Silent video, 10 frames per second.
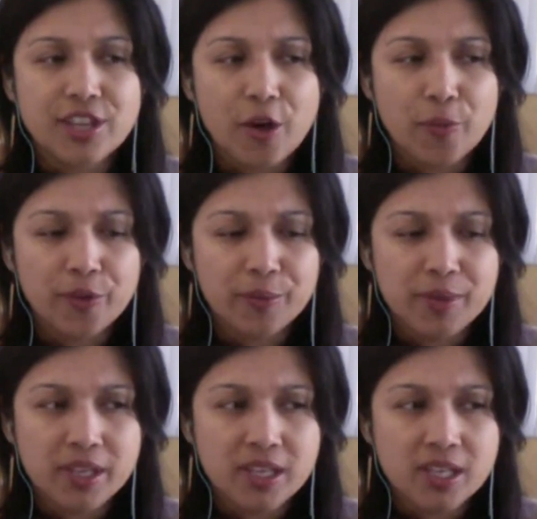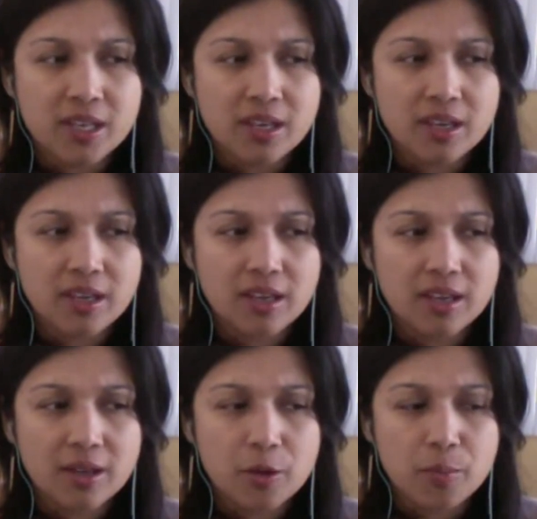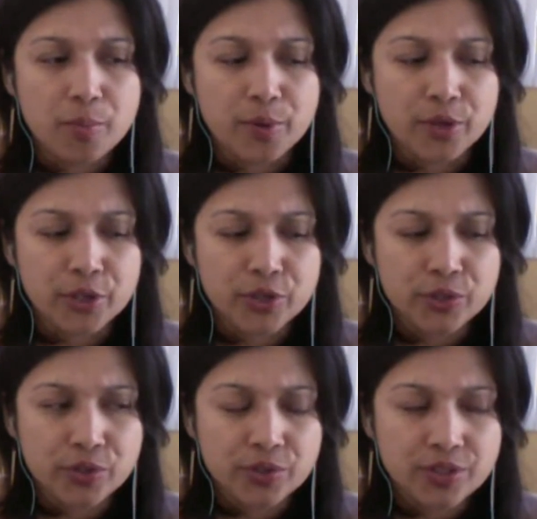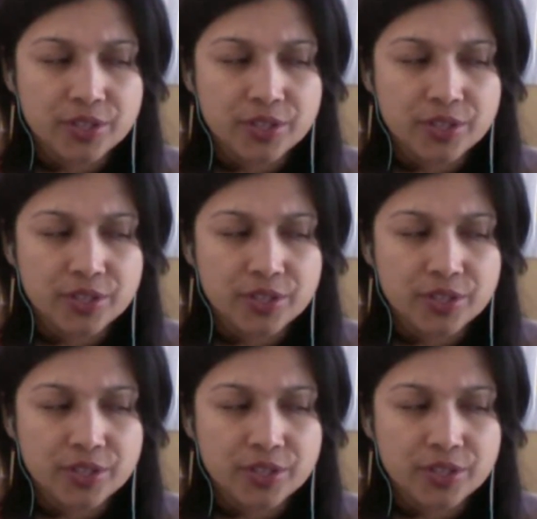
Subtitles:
just helping me build